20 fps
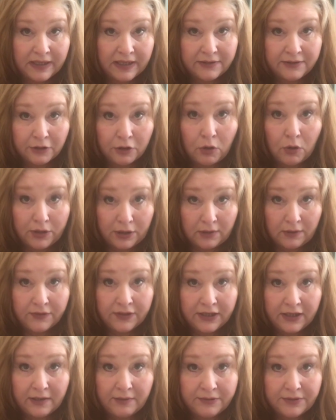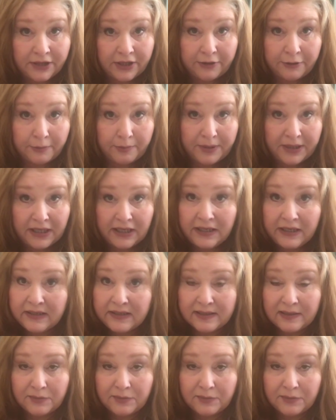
things are going over there with other beings.